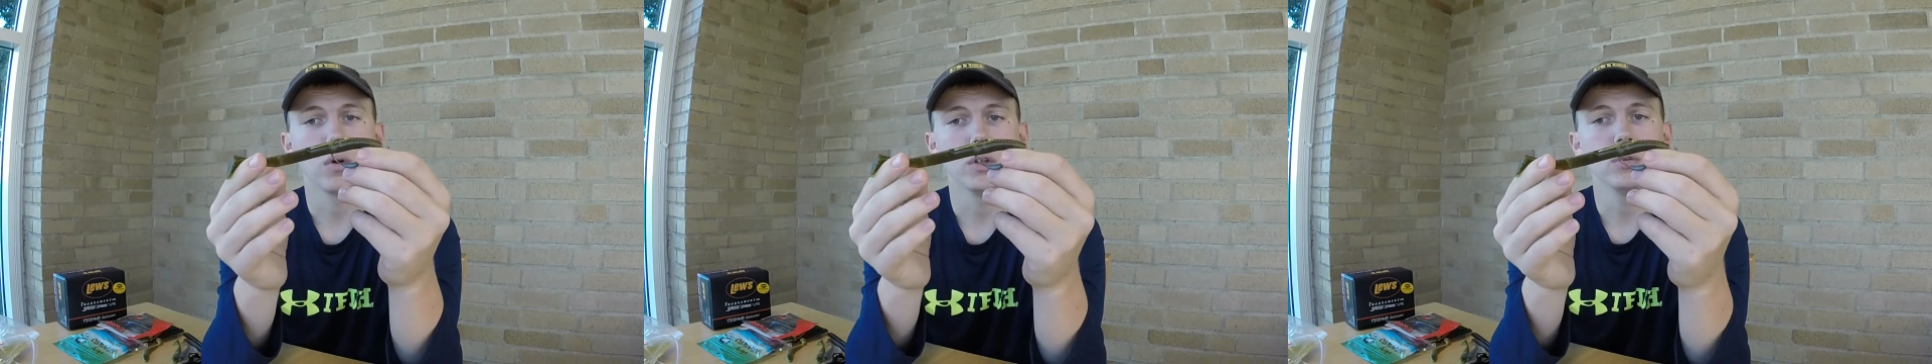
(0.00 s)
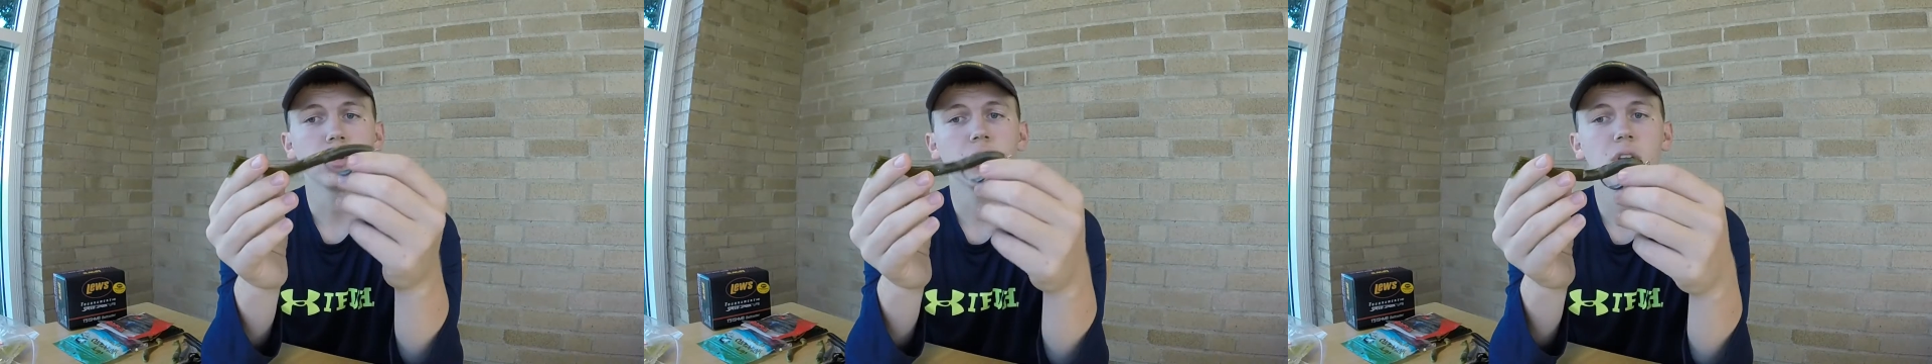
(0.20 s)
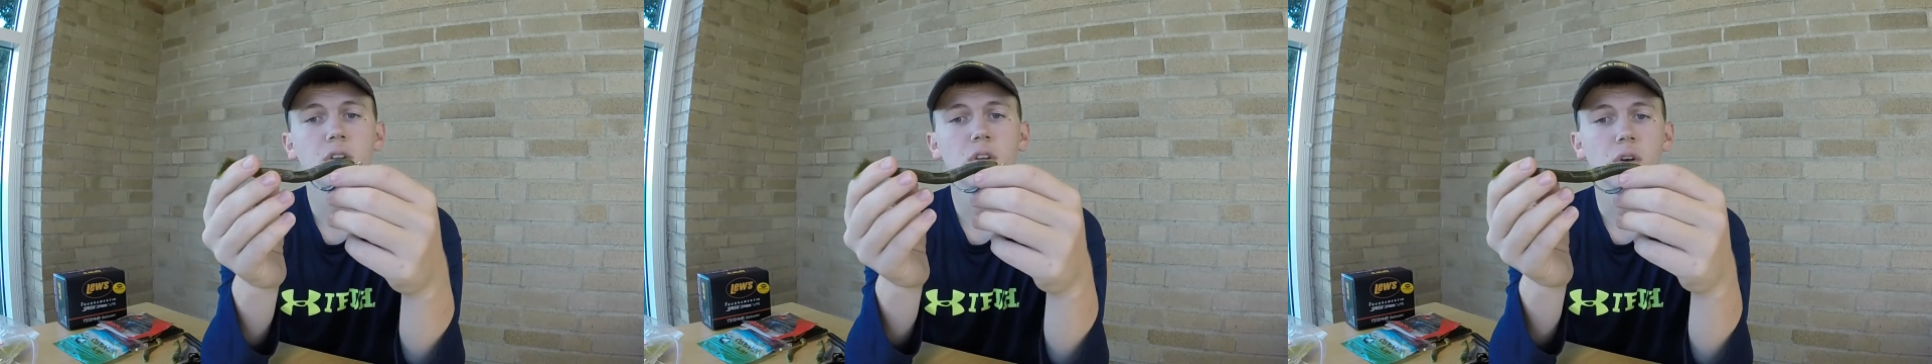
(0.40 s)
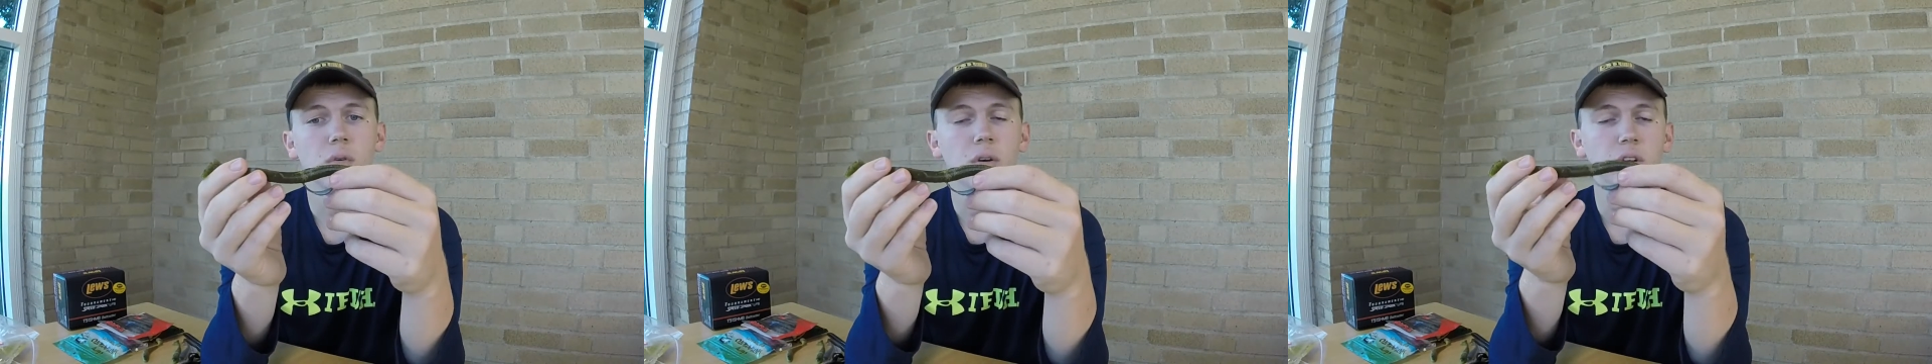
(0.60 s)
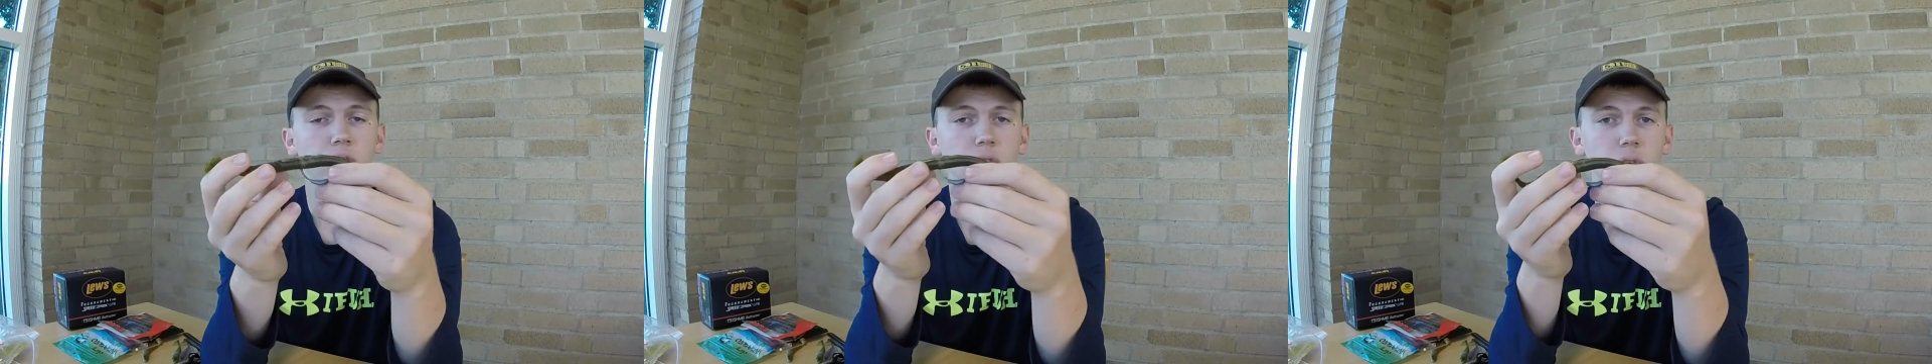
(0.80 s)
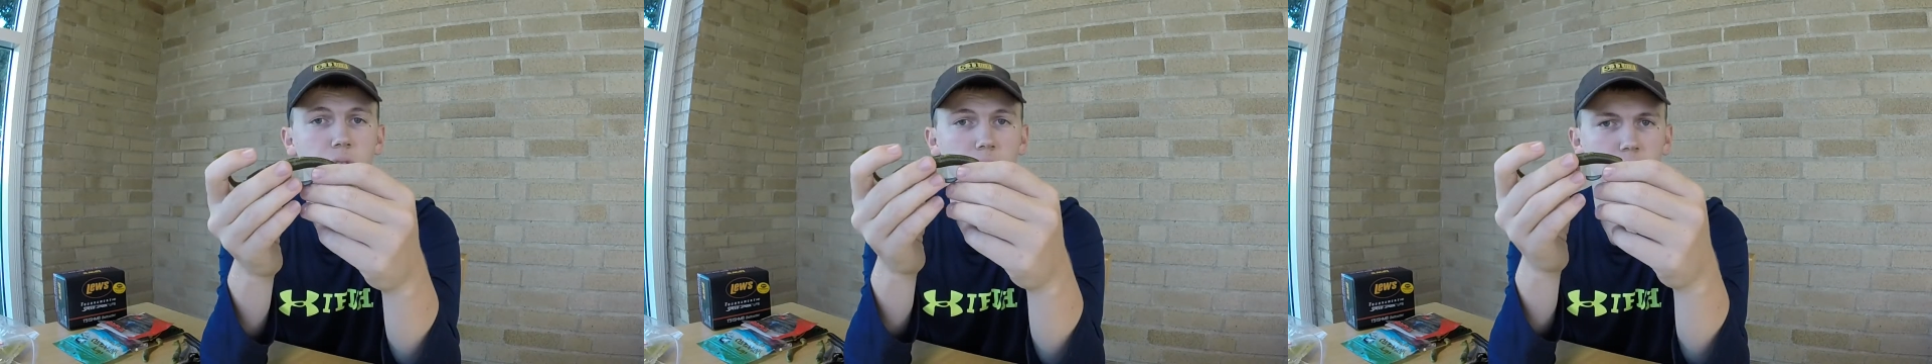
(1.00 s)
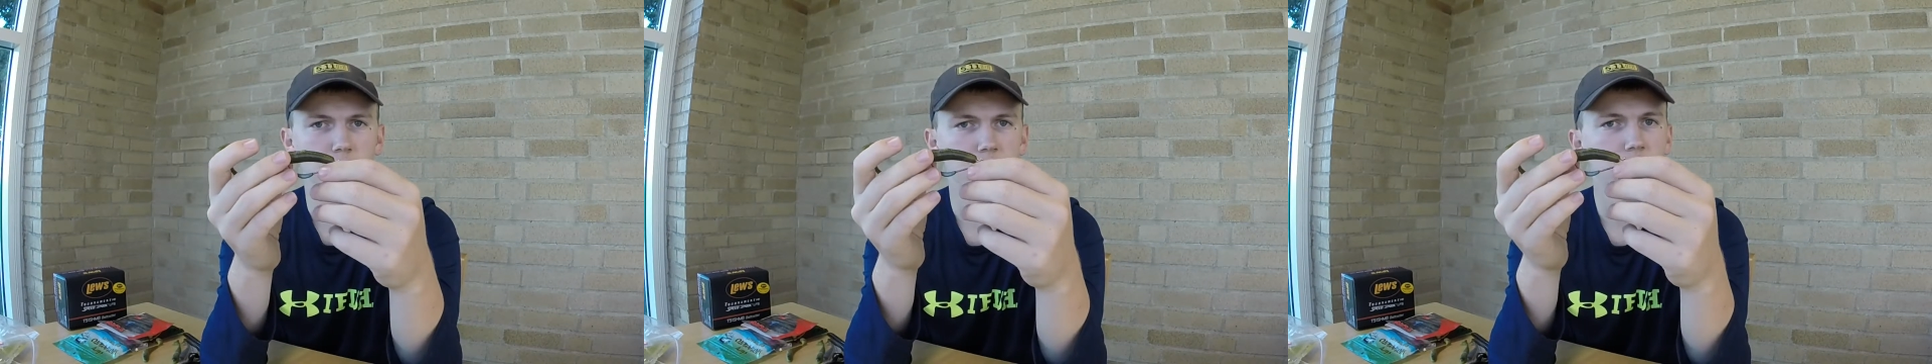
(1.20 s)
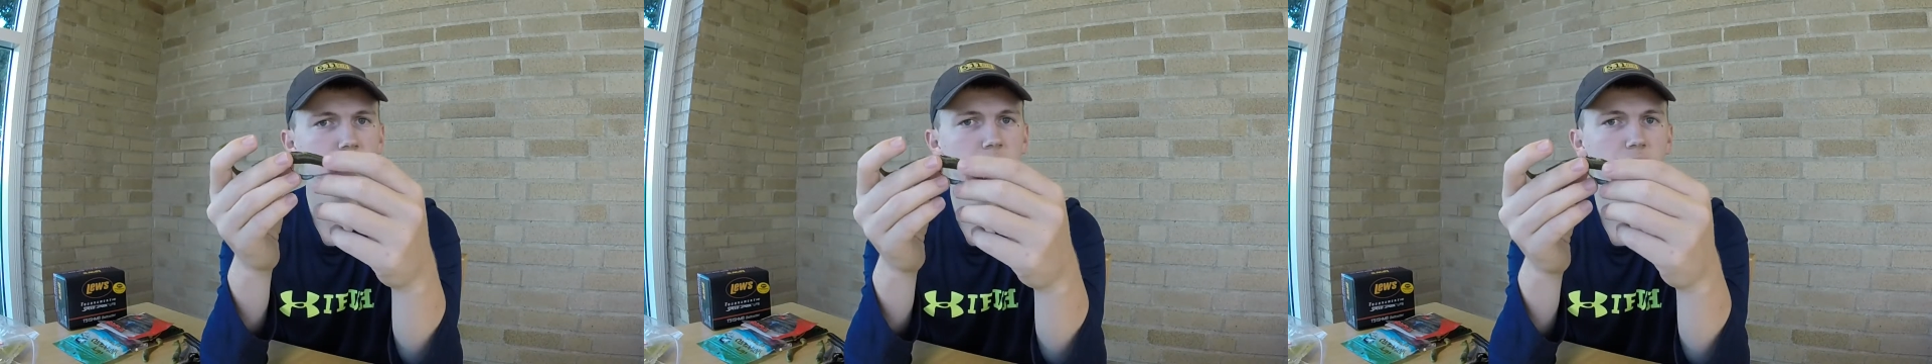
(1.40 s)
what you can do is you can
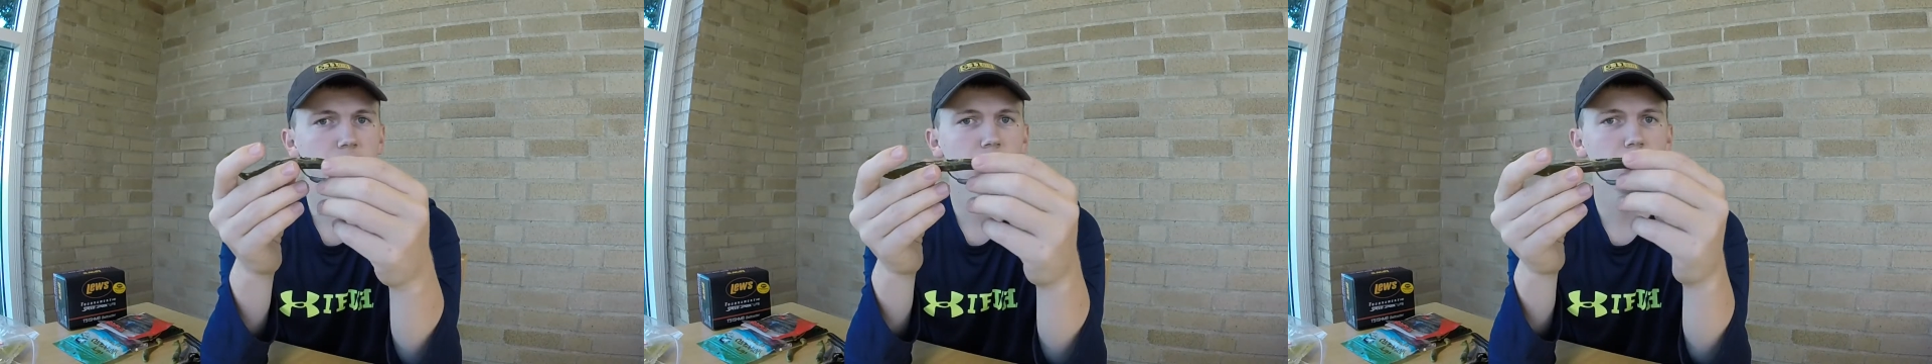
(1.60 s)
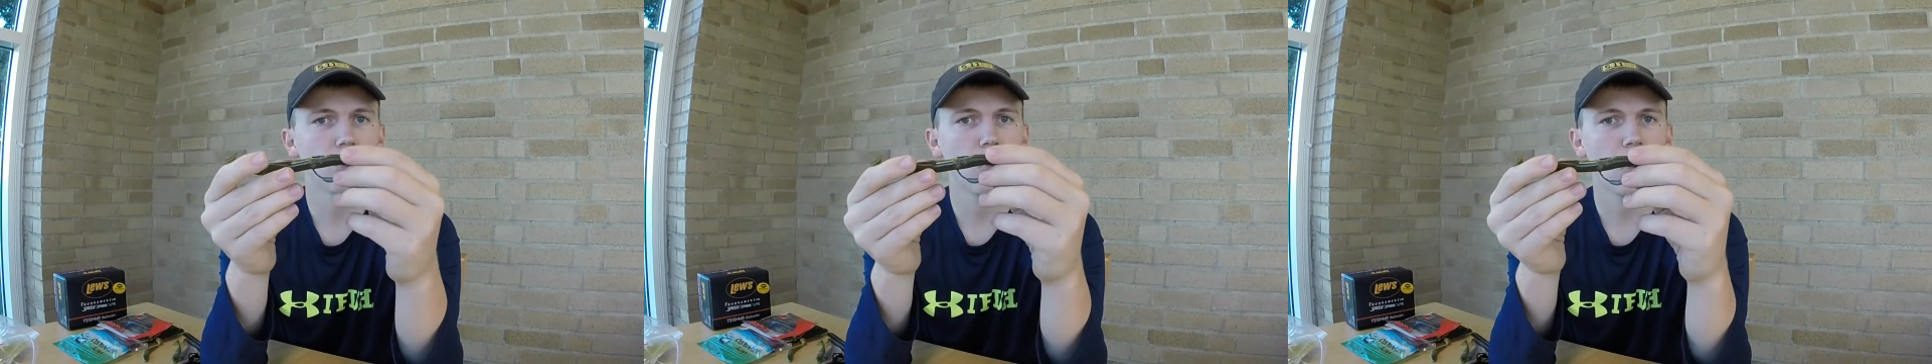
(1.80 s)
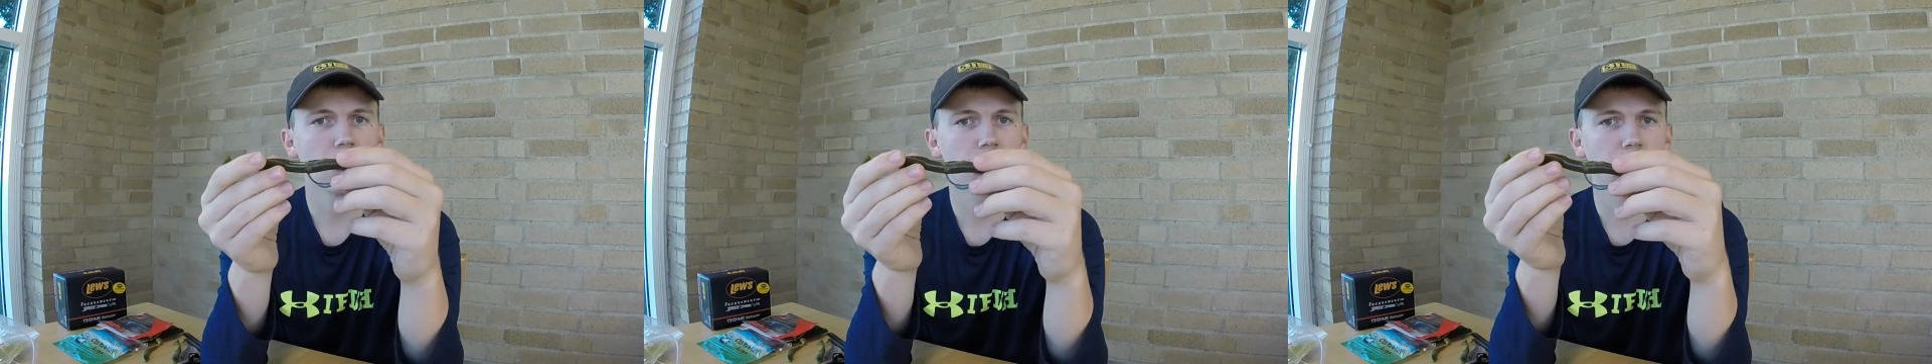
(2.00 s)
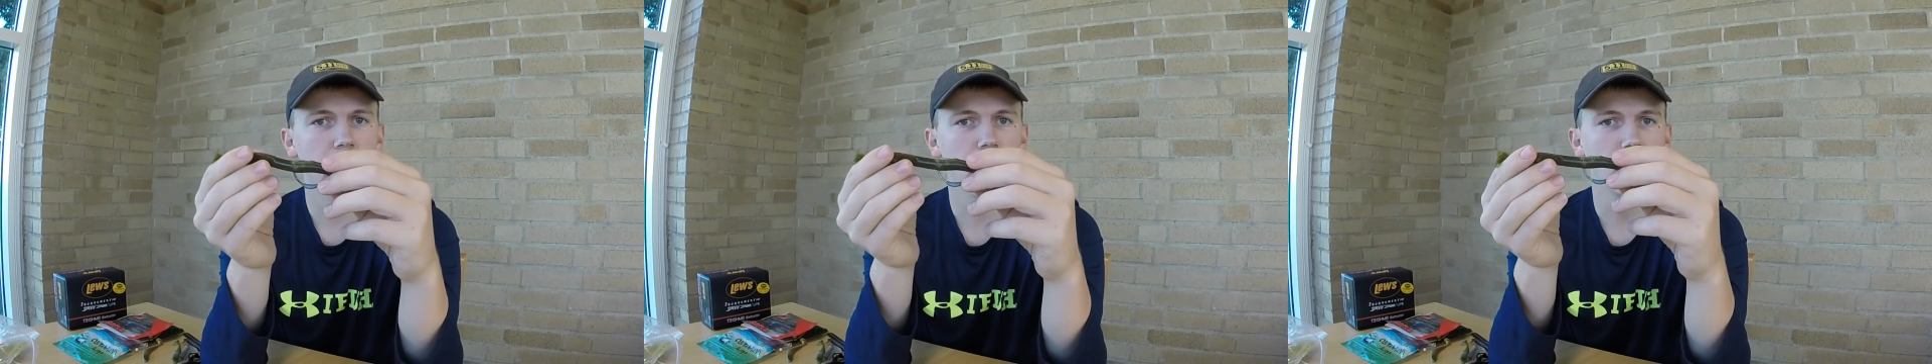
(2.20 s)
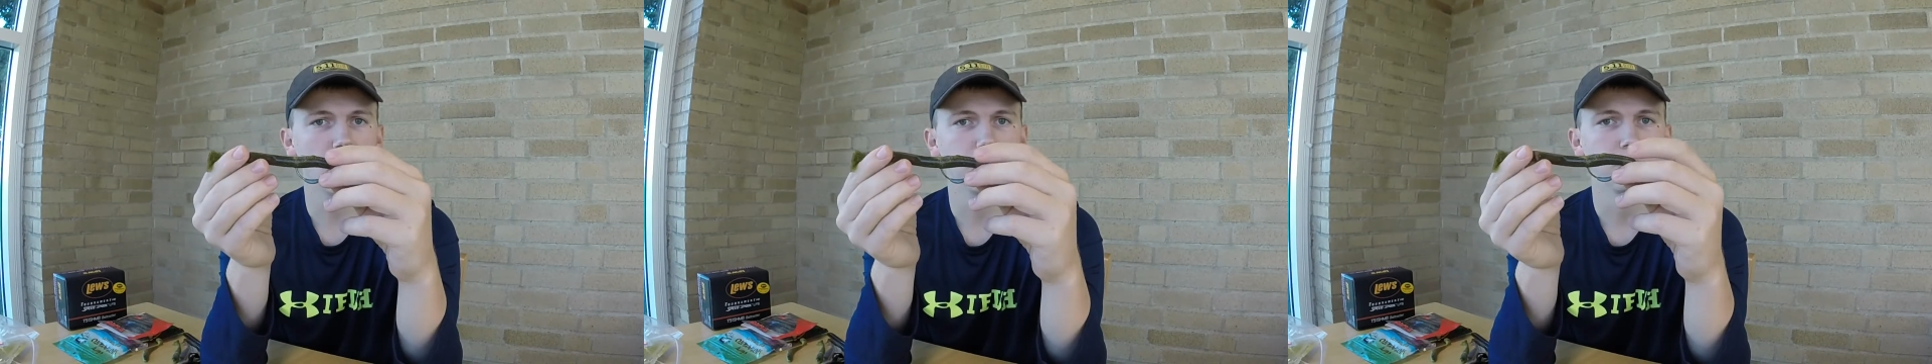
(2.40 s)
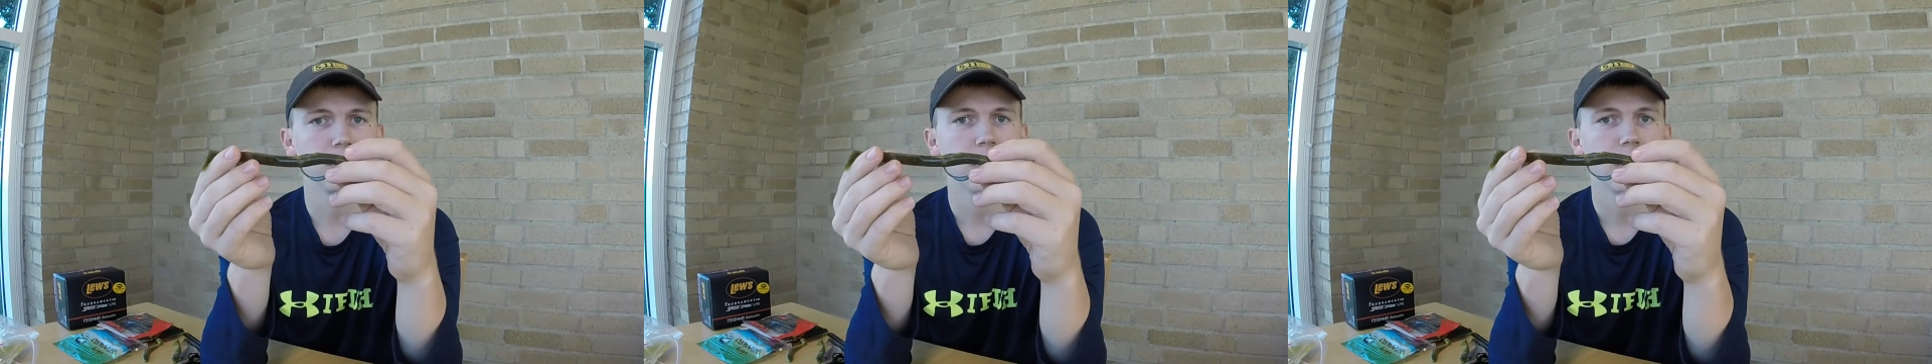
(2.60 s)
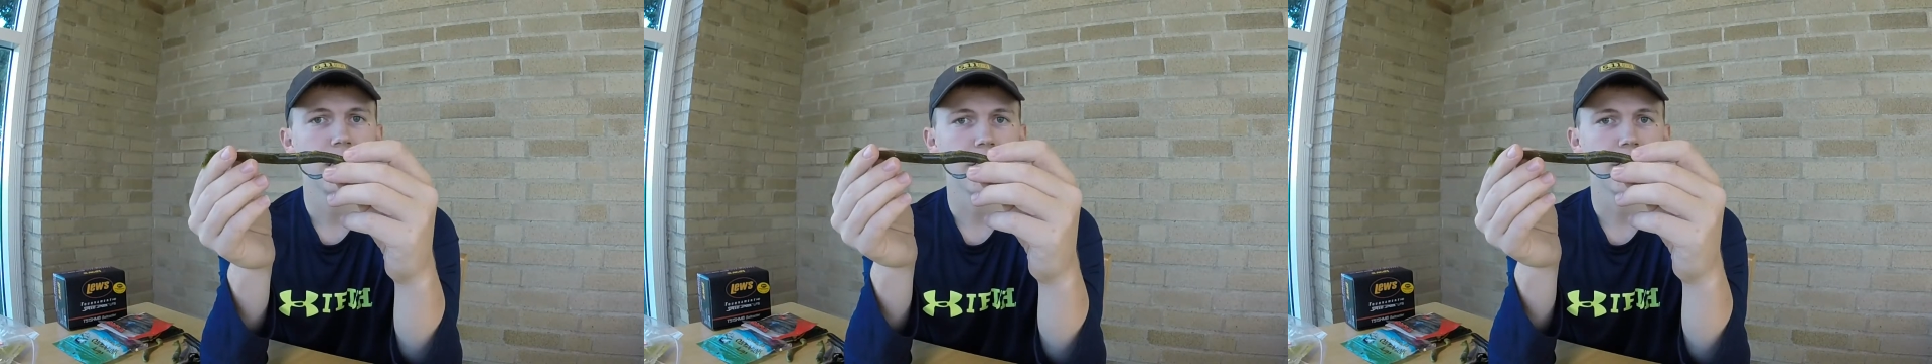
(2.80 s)
reel this through the water column,